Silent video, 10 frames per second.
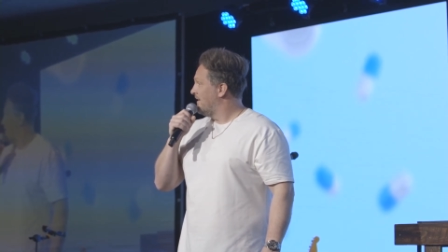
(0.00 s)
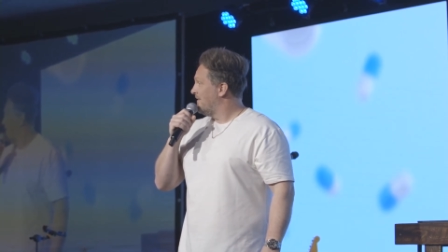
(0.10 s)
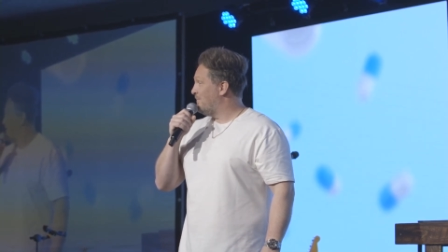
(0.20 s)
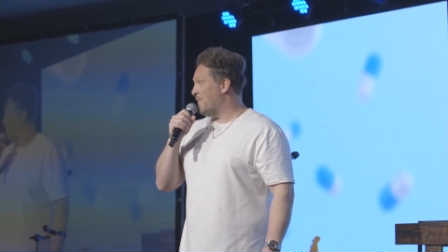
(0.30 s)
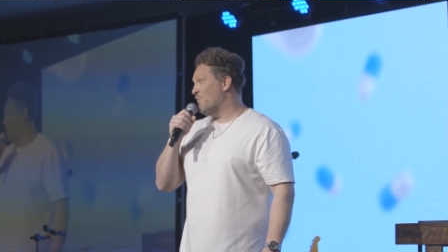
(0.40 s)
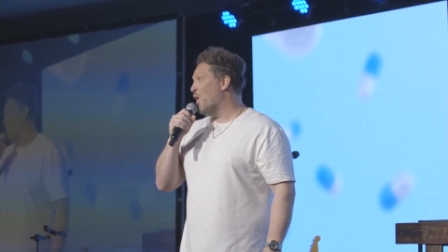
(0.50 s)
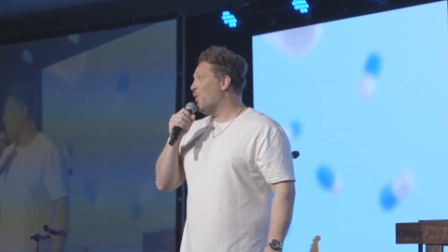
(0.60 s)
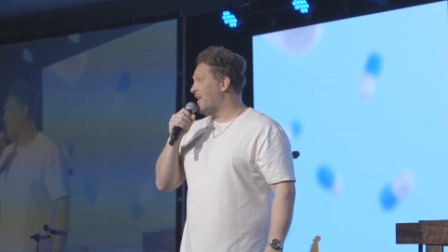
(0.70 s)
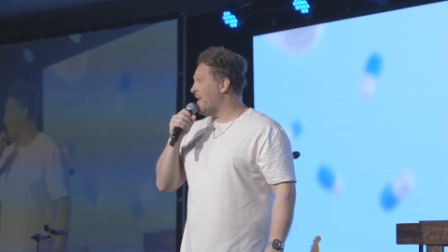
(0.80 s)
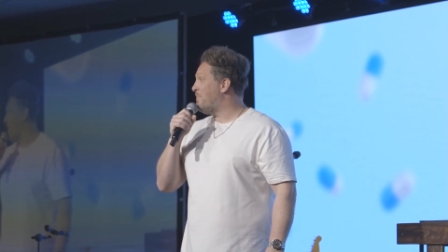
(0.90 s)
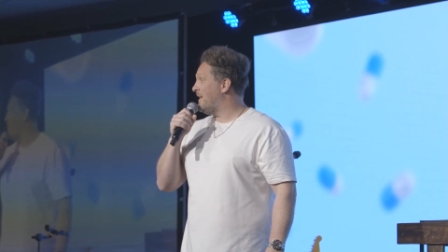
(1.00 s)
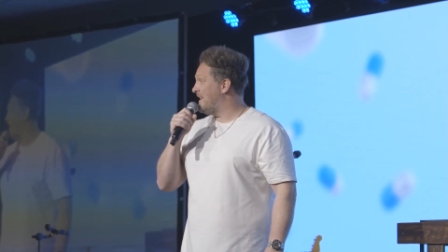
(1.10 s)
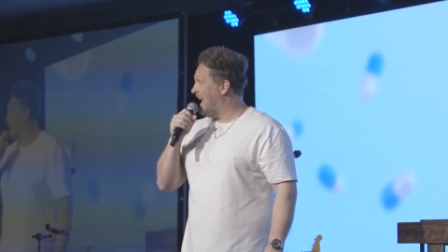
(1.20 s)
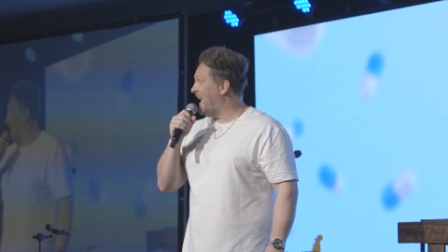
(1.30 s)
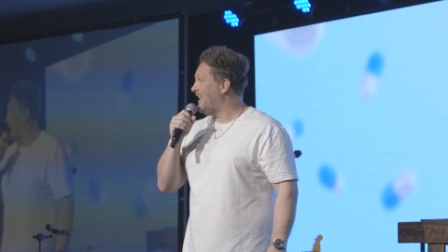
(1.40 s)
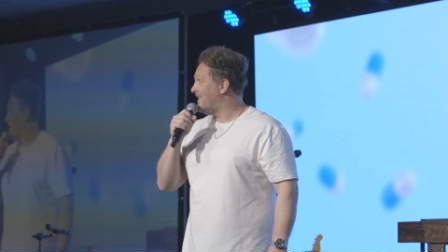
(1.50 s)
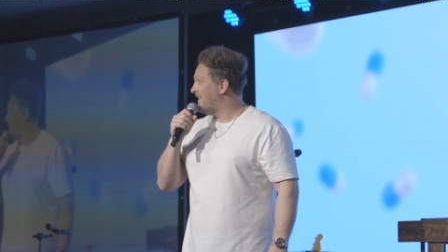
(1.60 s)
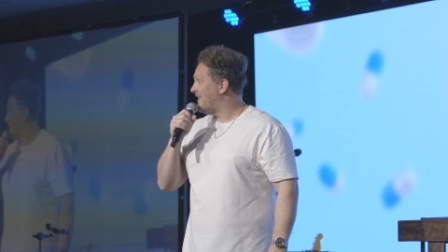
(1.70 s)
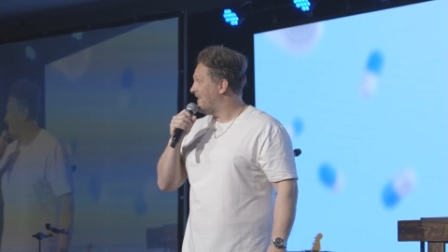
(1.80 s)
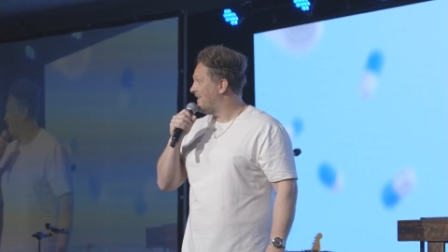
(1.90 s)
I mean, rolling up in a date,
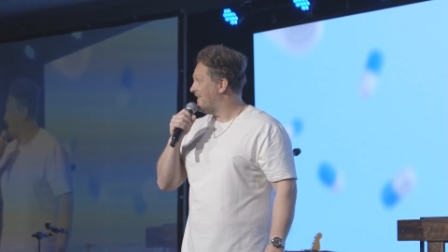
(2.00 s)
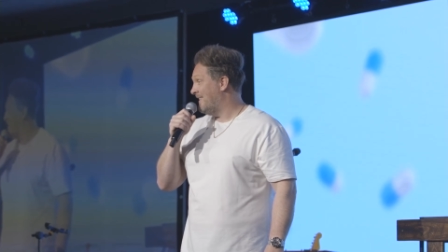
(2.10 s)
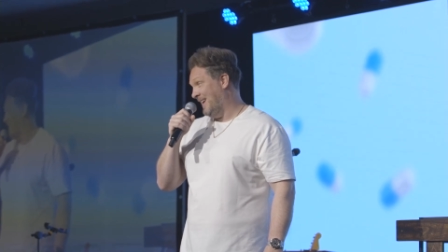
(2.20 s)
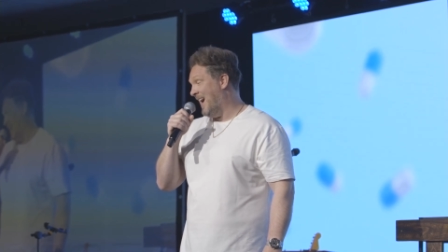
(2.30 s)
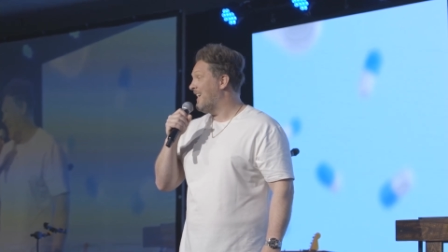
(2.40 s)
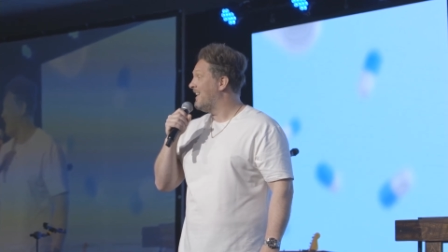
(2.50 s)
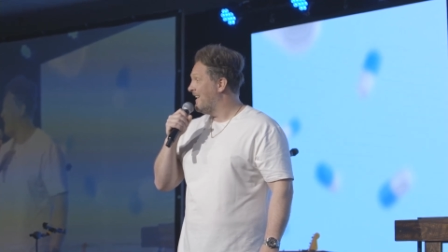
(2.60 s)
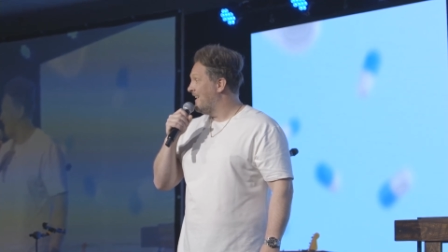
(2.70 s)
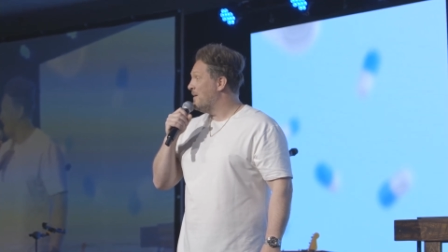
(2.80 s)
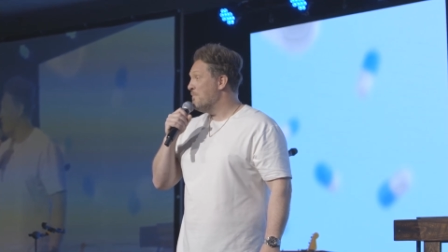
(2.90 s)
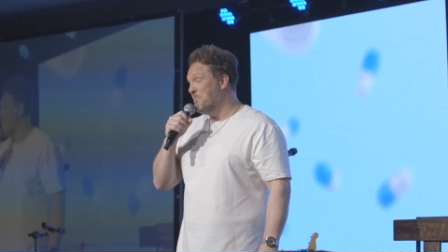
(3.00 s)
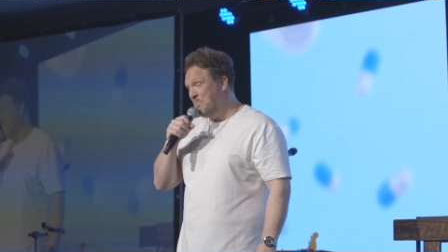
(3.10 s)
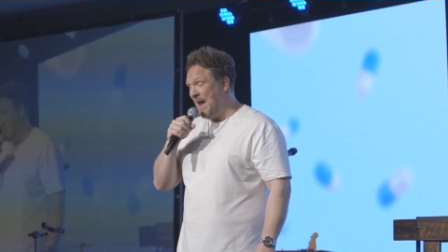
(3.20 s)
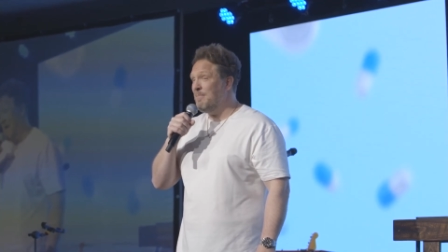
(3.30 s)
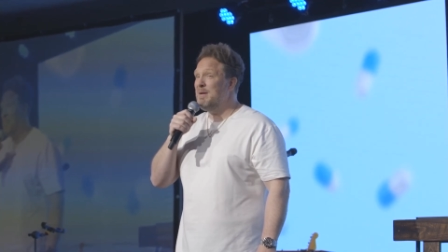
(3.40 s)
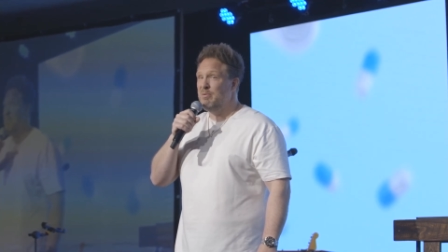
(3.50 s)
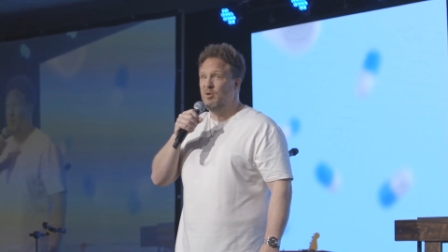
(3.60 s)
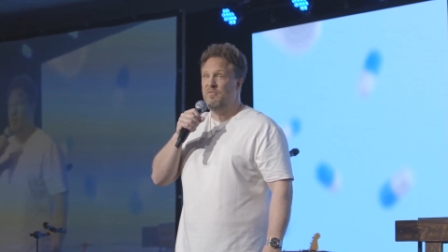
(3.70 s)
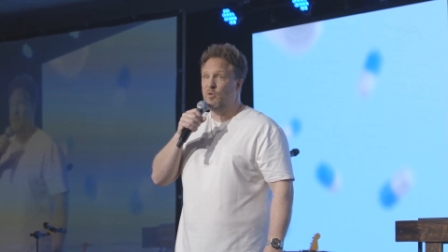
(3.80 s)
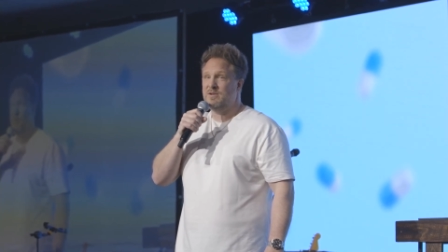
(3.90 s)
yeah, baby blue
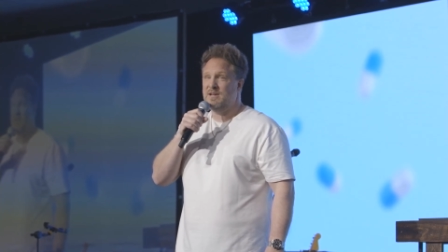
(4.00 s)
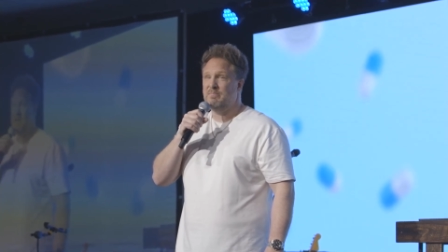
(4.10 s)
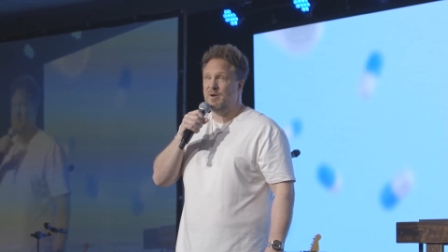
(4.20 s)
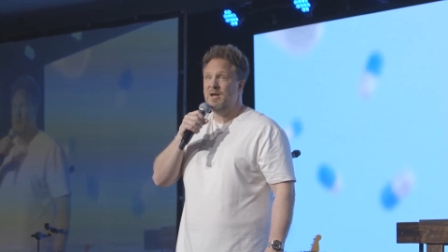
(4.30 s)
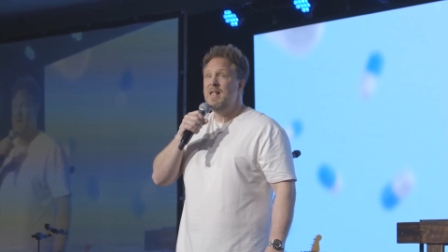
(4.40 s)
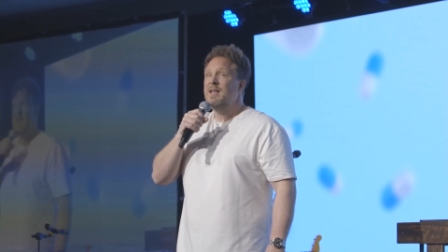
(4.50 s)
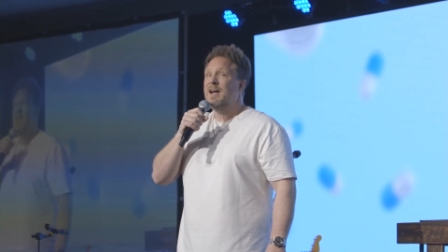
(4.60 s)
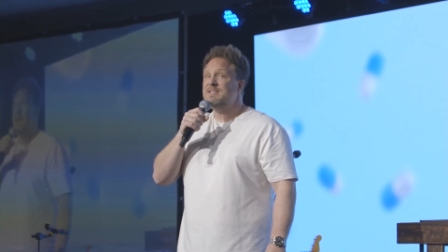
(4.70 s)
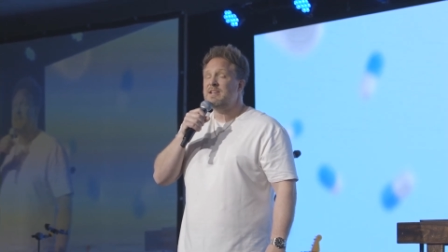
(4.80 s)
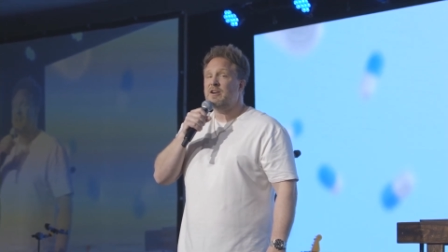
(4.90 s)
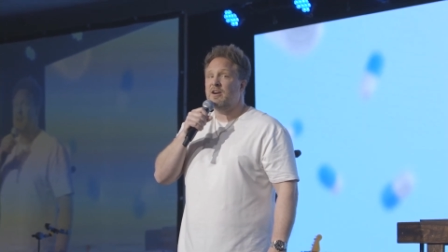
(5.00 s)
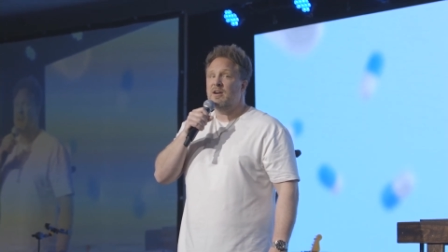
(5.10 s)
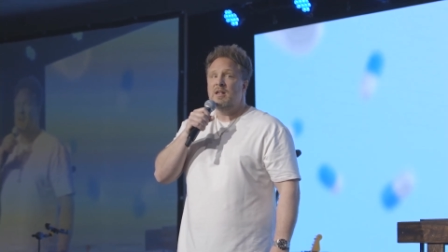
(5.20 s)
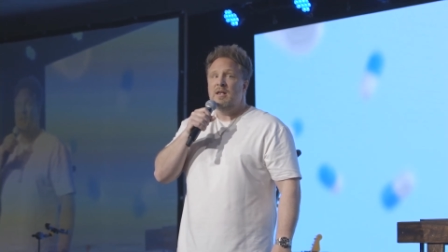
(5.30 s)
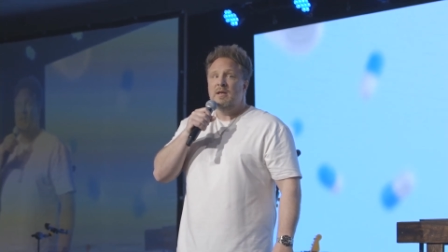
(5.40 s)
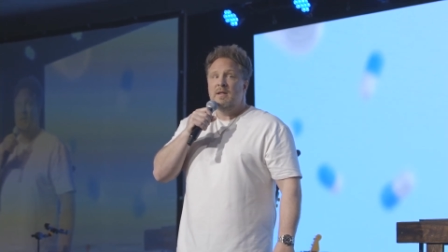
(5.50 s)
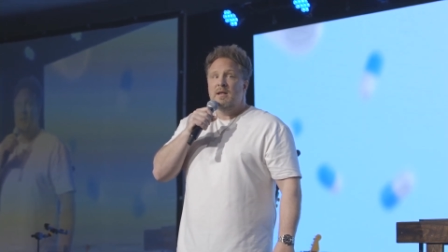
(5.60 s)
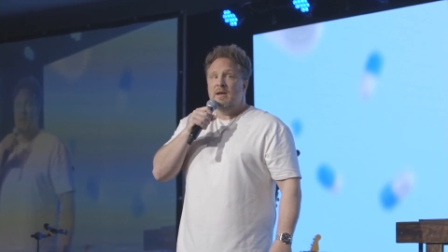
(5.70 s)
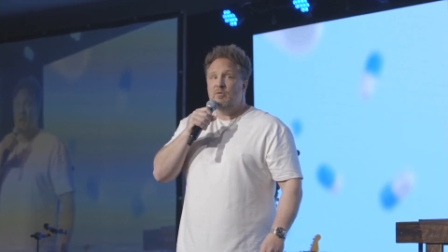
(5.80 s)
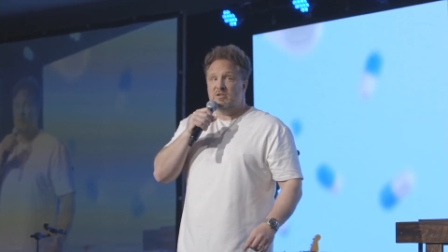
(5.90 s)
Ford Tempo. That sucker,
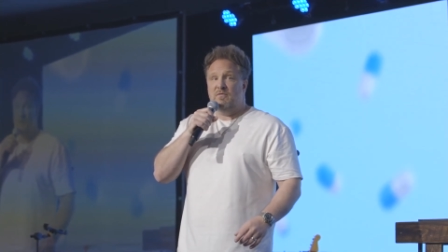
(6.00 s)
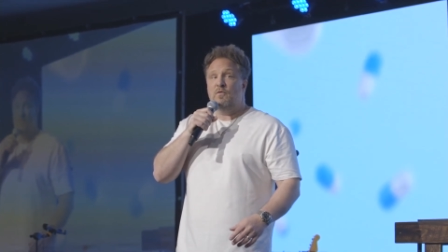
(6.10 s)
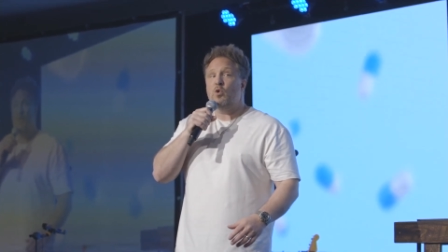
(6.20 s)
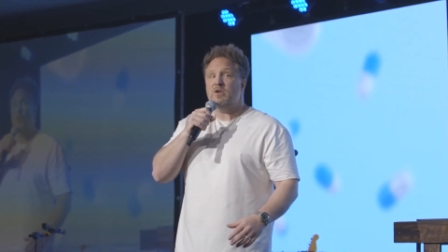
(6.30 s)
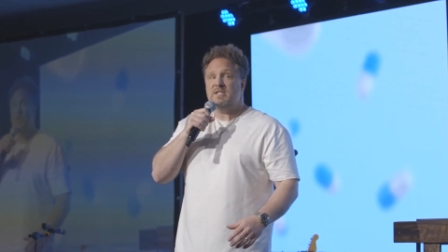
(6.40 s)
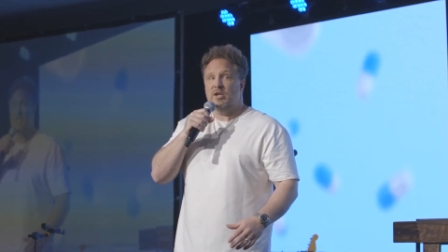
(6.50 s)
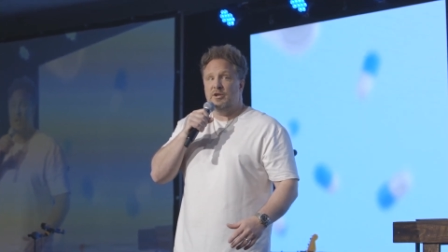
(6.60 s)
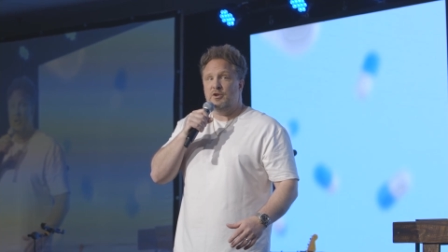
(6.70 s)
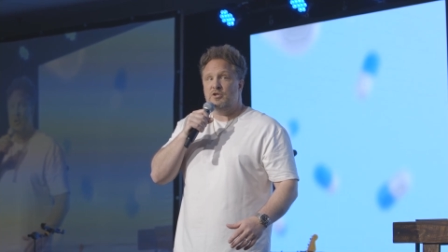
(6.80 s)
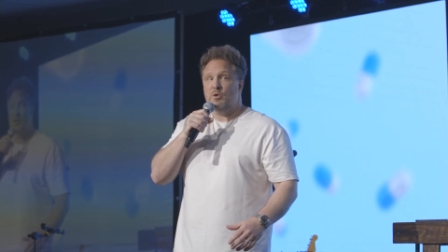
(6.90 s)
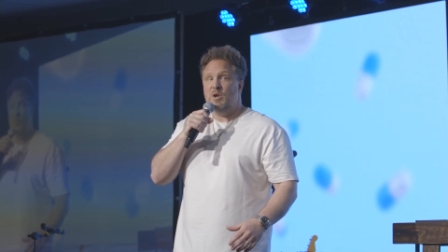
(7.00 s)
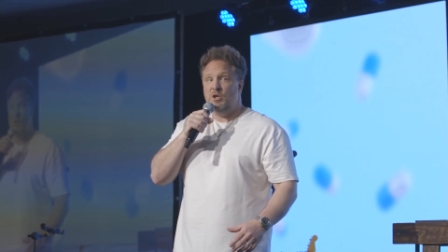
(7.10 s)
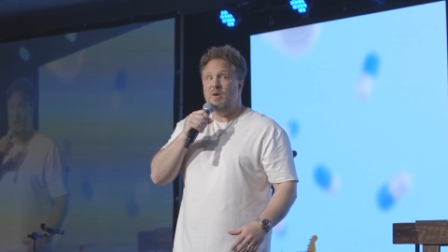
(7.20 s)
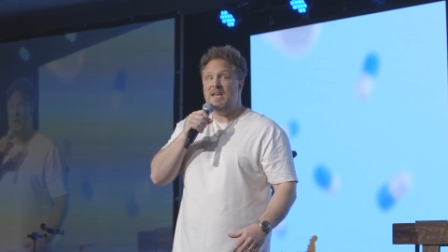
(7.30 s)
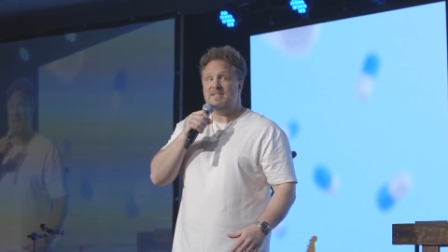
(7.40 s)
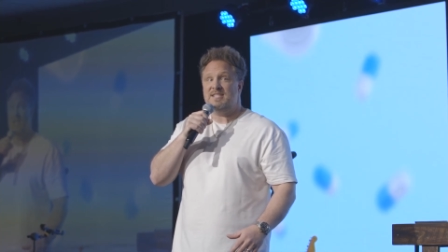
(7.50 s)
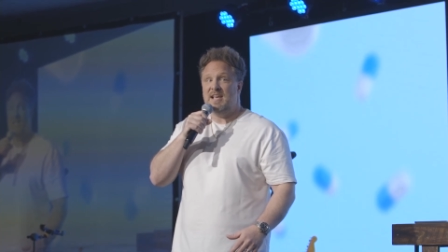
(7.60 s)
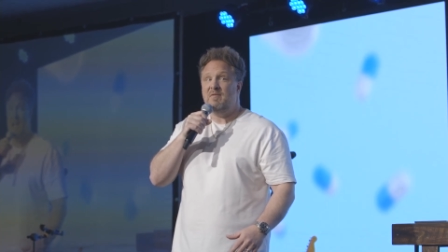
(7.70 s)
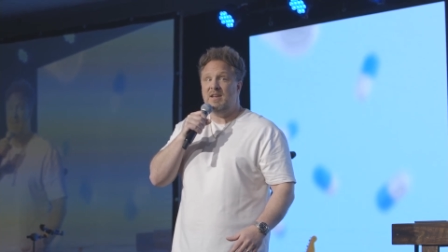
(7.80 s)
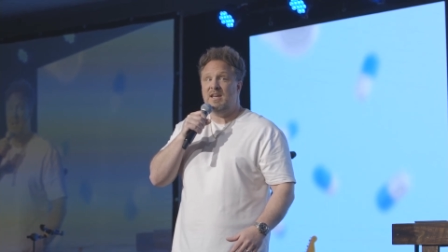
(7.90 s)
it was a four cylinder, so when you hit
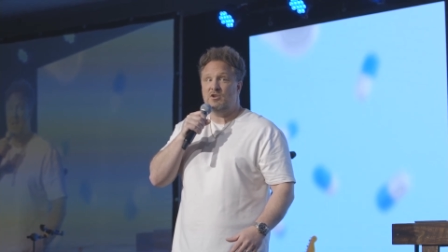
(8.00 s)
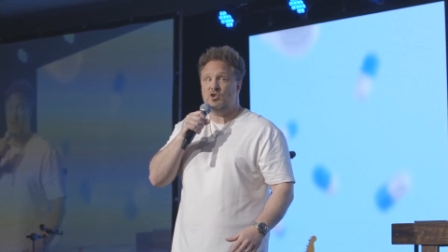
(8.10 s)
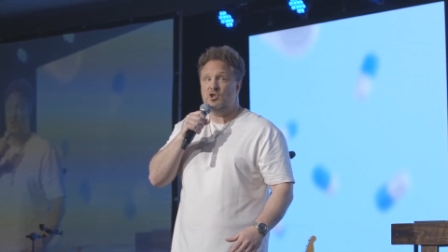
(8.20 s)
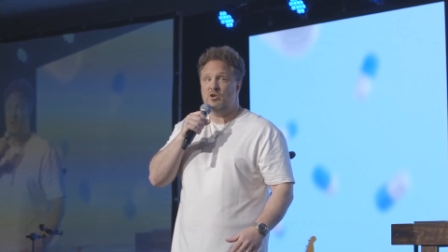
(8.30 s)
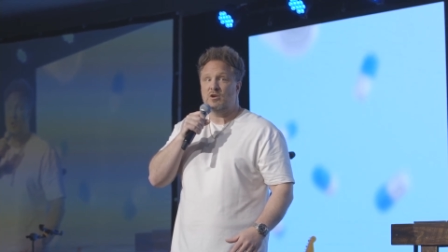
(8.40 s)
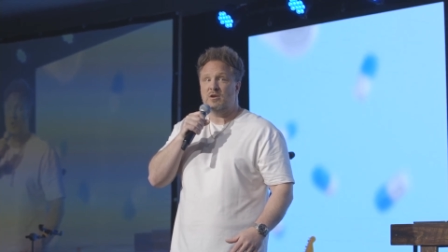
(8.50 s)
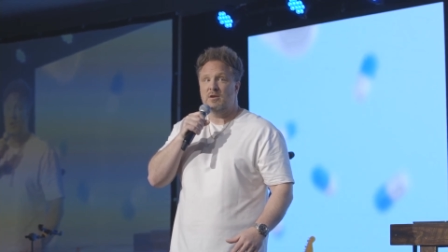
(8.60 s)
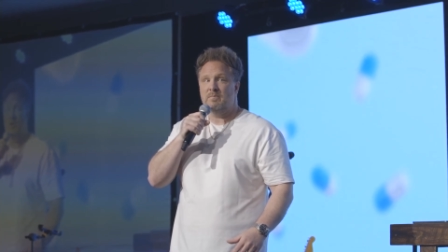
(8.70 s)
70, it shook.